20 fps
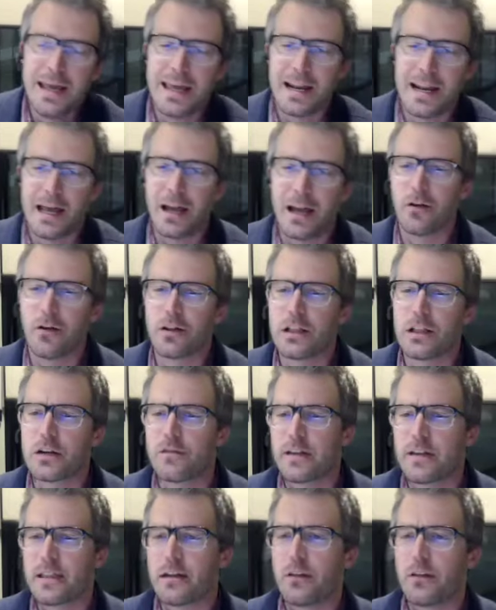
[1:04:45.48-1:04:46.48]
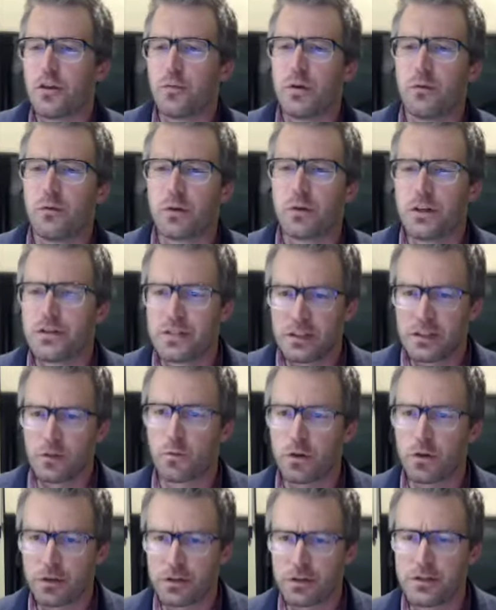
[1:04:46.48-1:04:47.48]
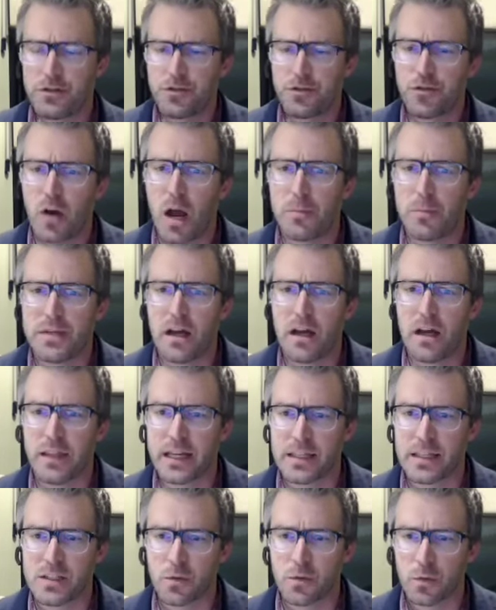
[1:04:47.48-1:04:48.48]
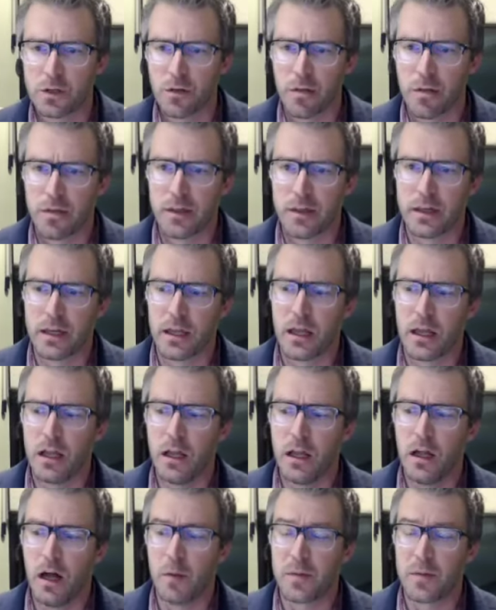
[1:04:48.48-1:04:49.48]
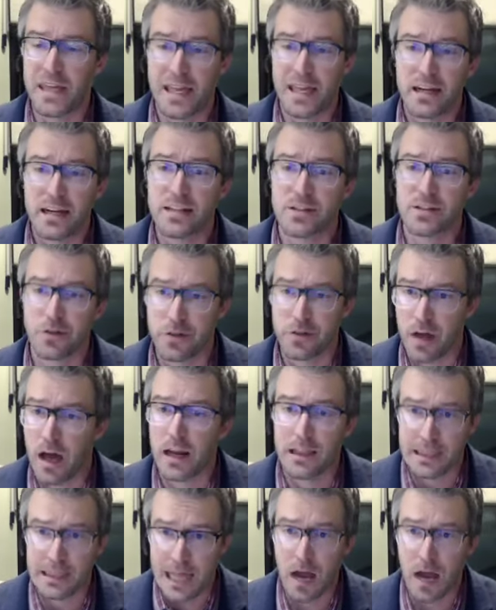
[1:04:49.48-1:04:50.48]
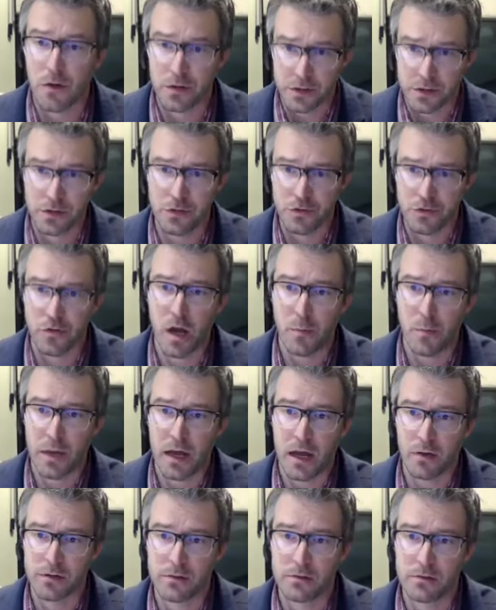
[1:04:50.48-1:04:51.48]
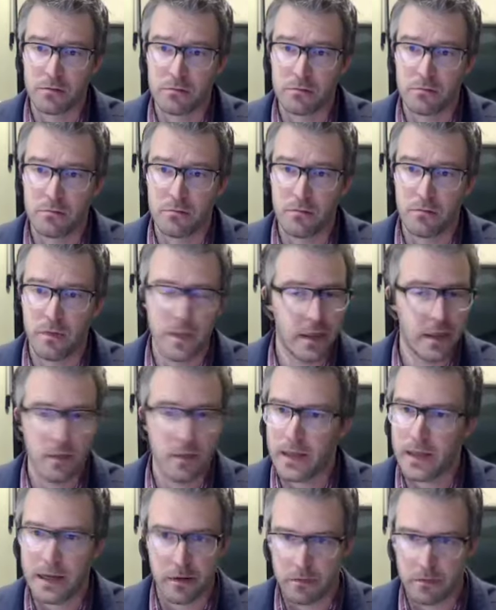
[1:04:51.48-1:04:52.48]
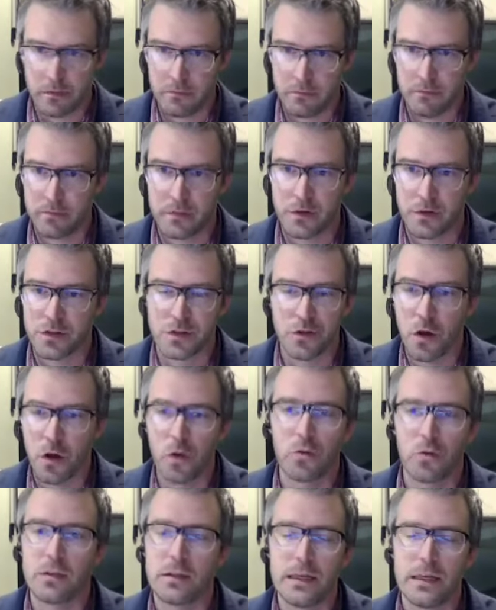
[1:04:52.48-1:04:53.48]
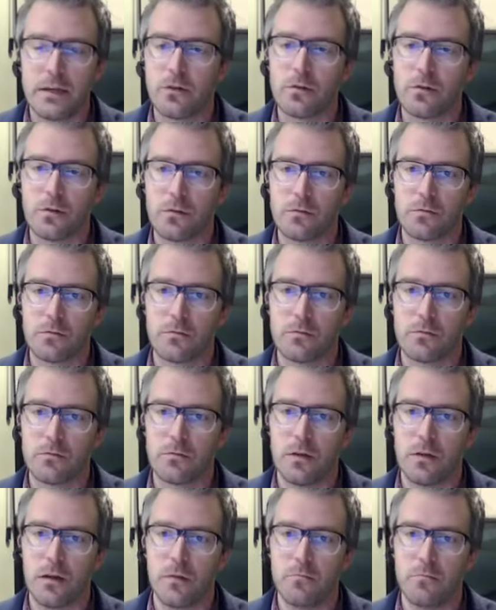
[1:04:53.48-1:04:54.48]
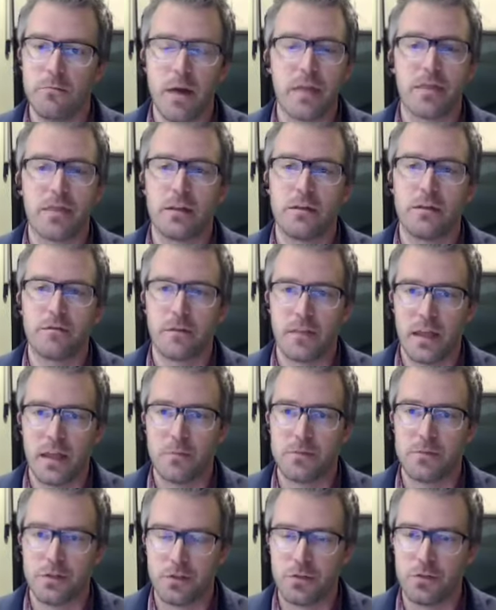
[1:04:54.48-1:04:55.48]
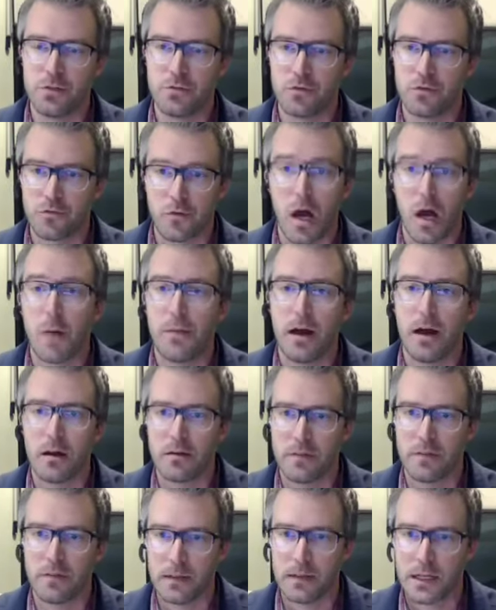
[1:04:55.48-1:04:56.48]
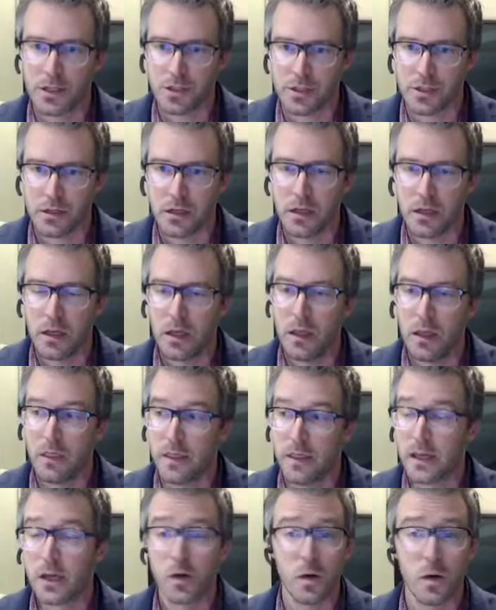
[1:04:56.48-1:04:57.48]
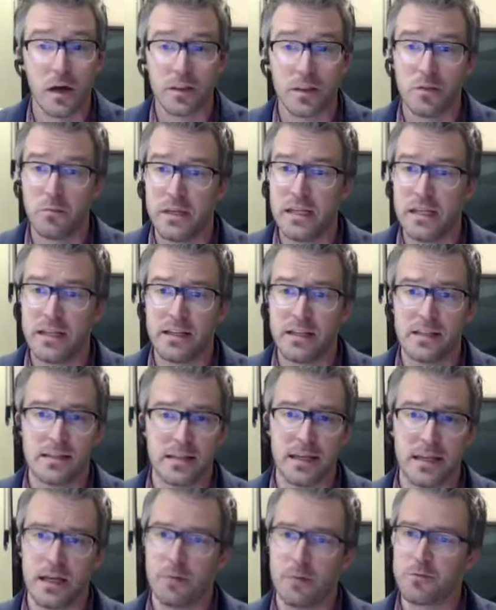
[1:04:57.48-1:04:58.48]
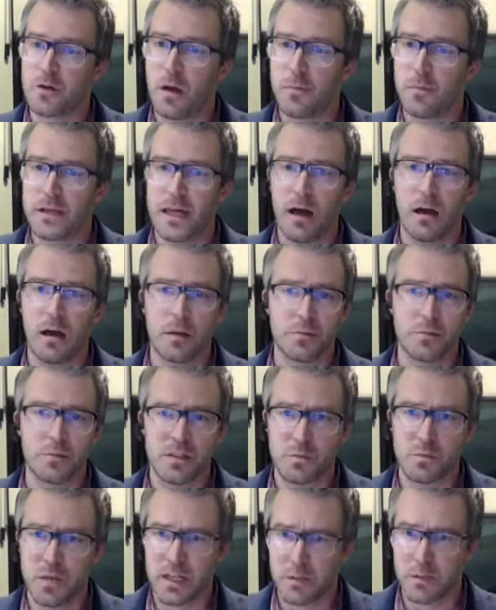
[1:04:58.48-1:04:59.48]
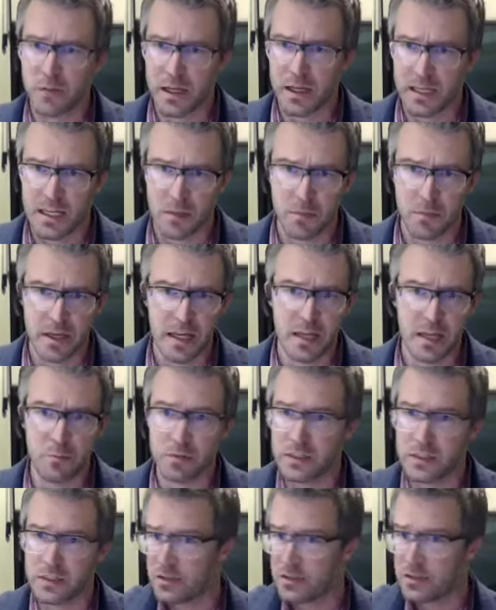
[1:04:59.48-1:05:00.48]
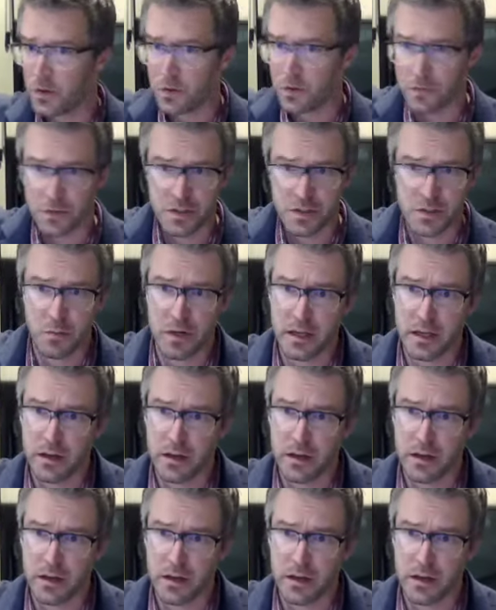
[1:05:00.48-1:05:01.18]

And I'll clarify that a little bit. We're using the word dropped out like it's a real thing. Candidates are not allowed to drop out. There's no legal method for them to drop out of an election. They can go out in the media and say, I'm dropping out, I'm suspending my campaign, please vote for somebody